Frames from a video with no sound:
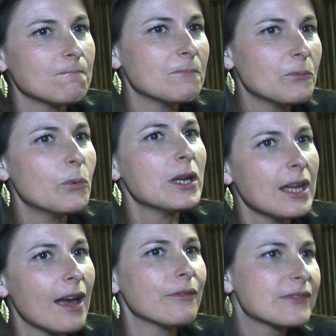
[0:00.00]
we
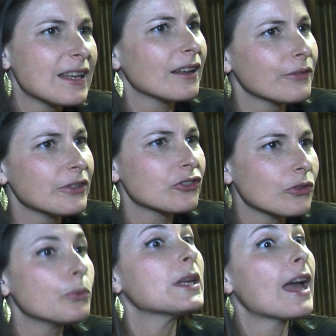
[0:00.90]
have
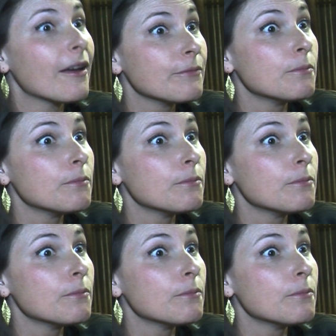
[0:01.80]
television, we have